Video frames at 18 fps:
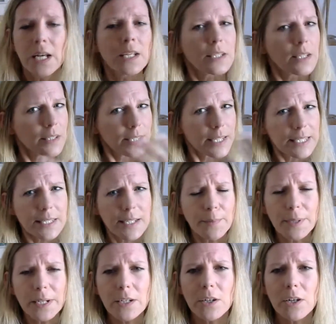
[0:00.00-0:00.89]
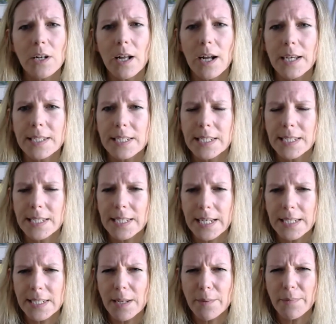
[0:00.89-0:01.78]
So say someone in your class has
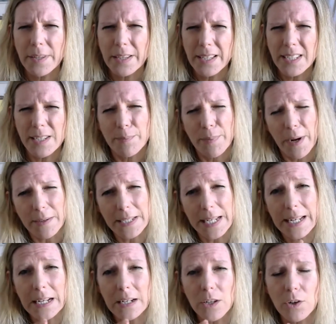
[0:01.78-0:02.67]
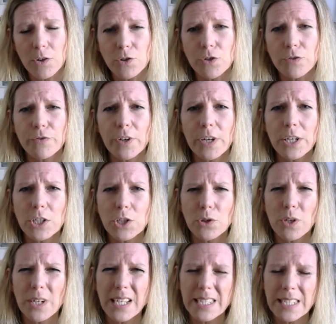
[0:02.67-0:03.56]
said something that's perhaps a little
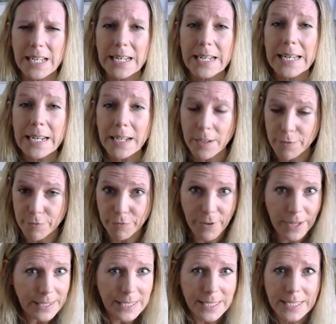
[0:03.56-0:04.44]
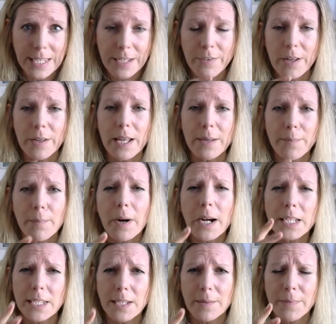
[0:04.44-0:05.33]
controversial, it's a little offensive, it
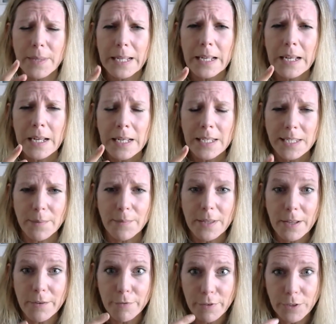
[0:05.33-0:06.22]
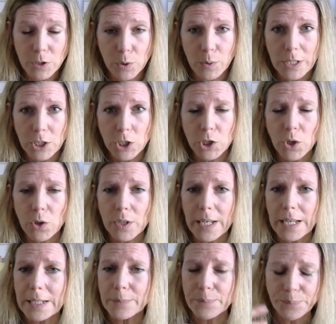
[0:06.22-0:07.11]
might something that feels quite
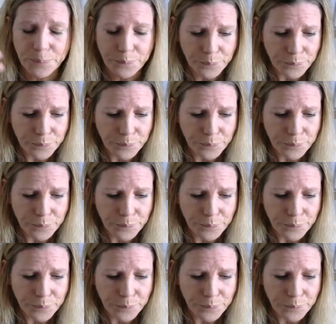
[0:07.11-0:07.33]
shocking.